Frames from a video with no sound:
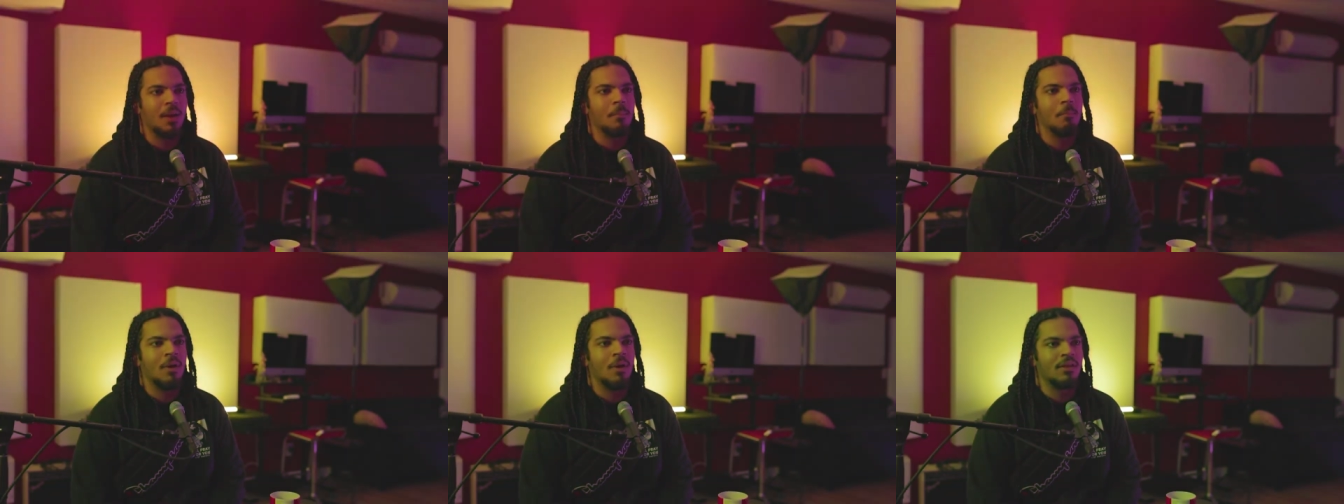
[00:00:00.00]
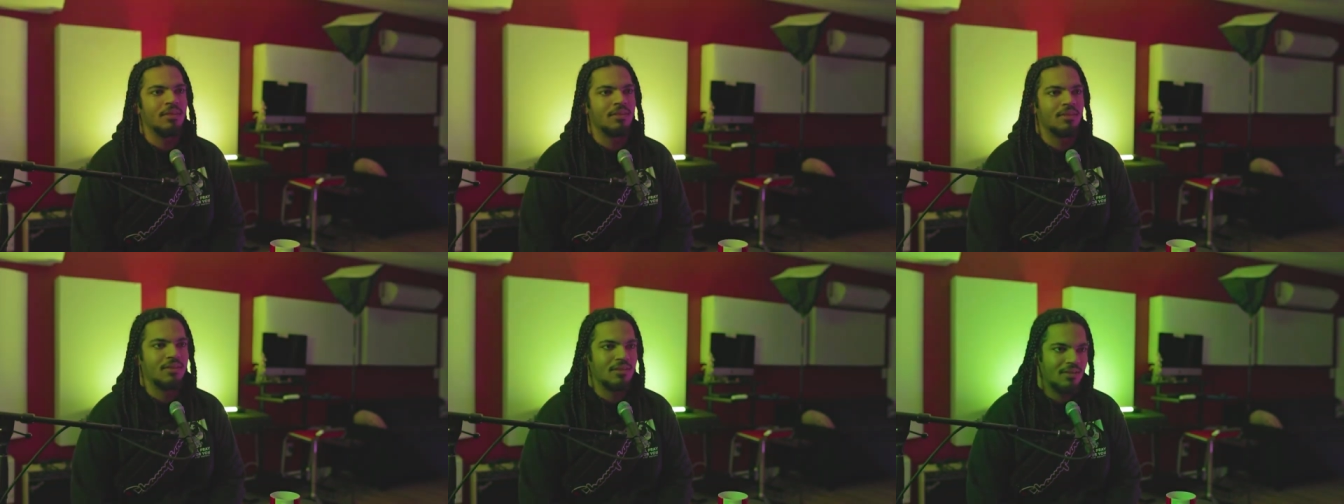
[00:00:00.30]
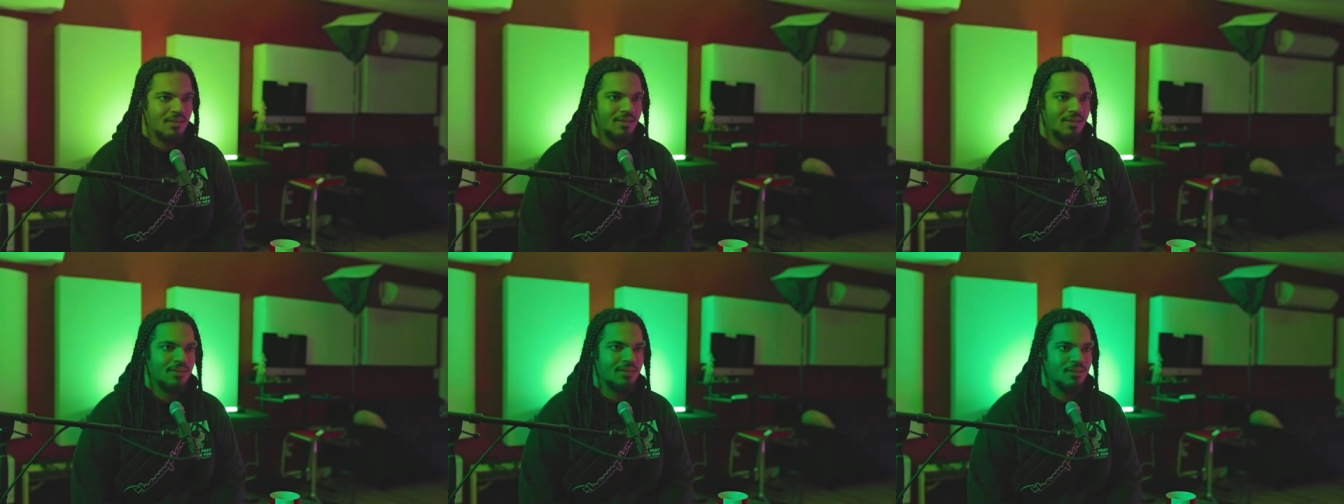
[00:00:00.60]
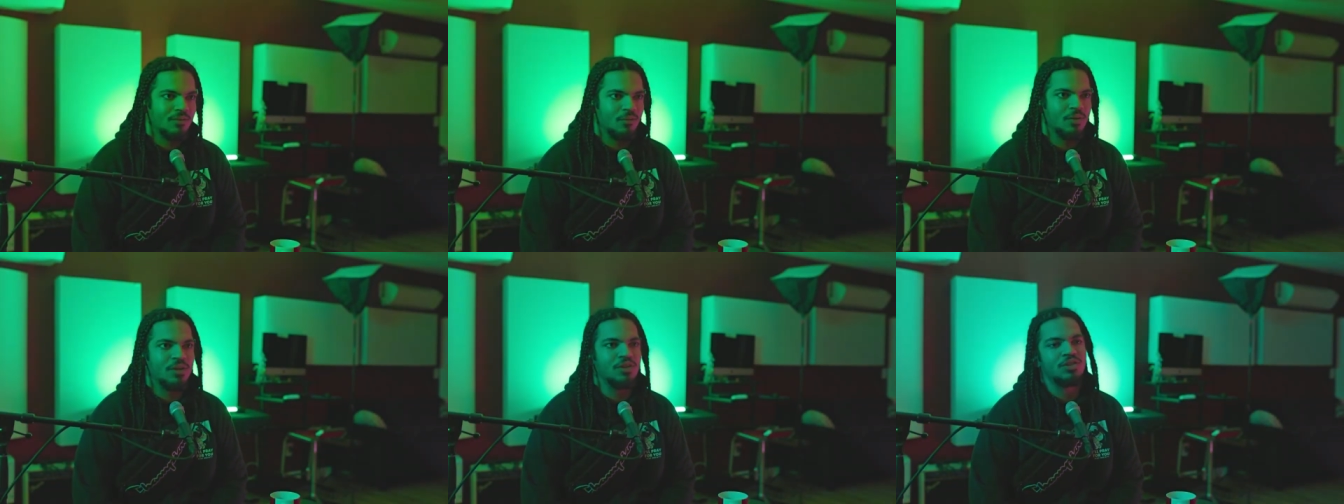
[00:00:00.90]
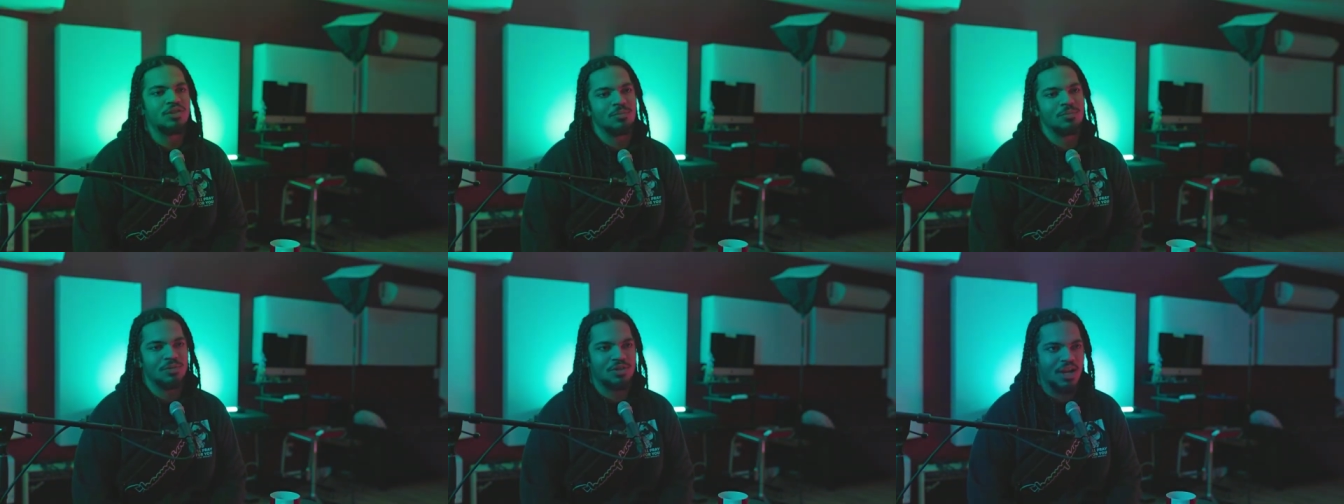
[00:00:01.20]
a month. Oh wow. Read
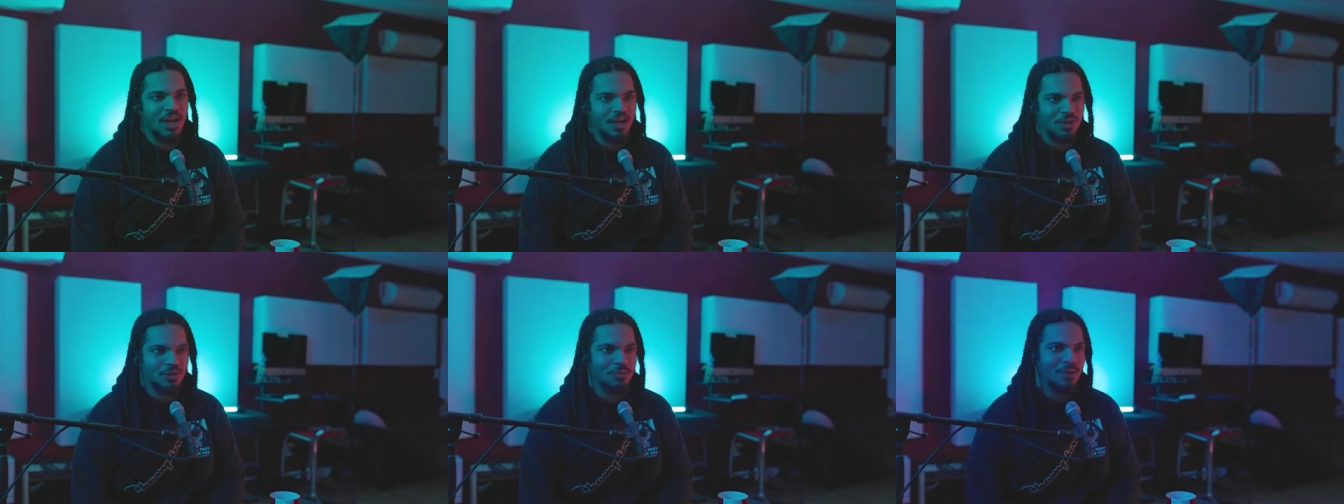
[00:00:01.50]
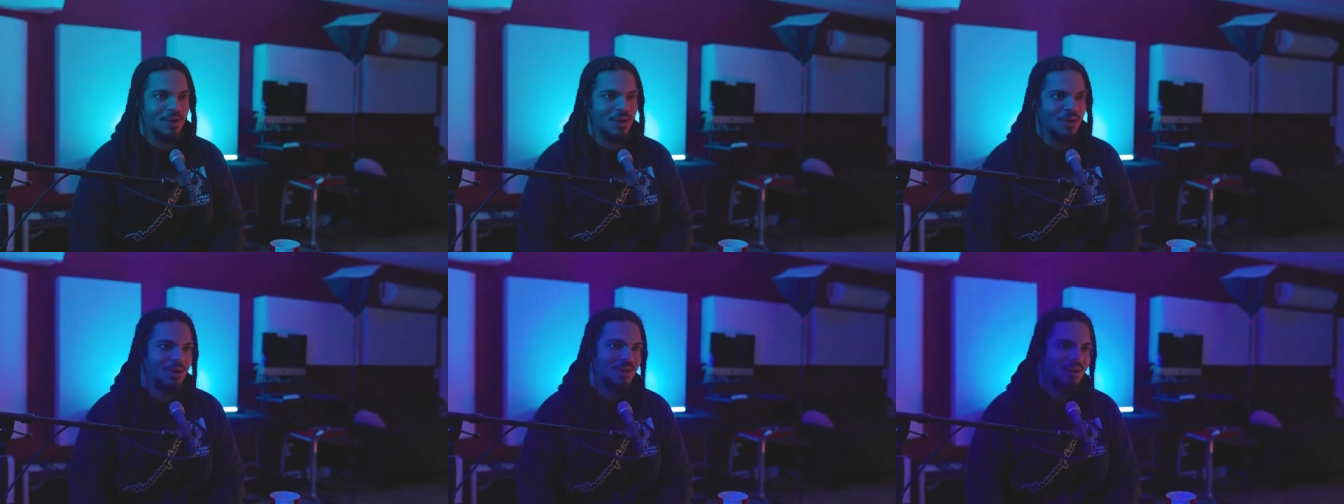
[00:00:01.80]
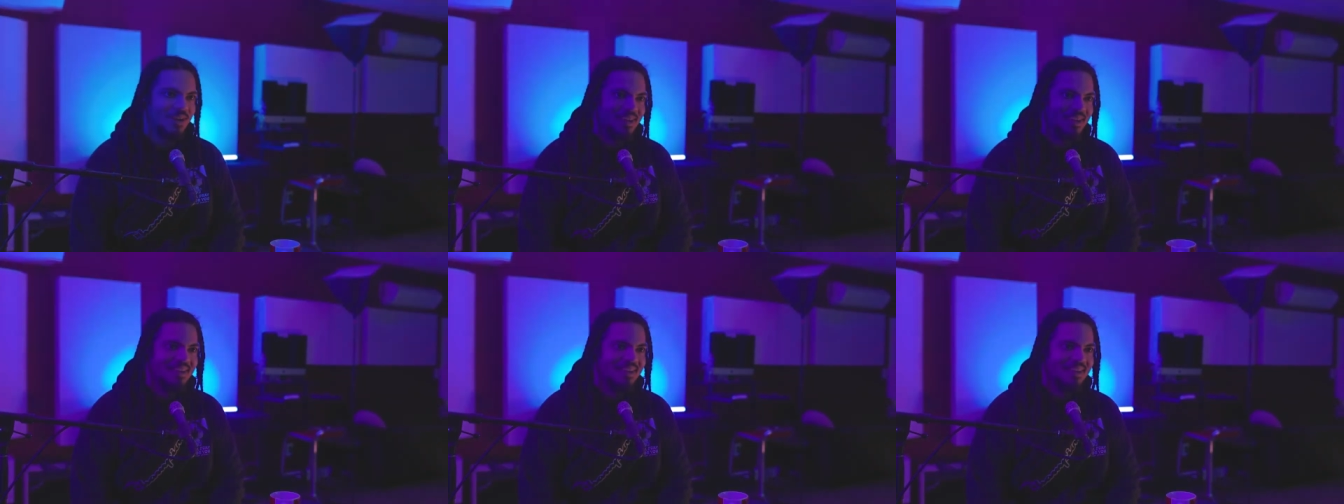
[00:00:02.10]
some Shakespeare.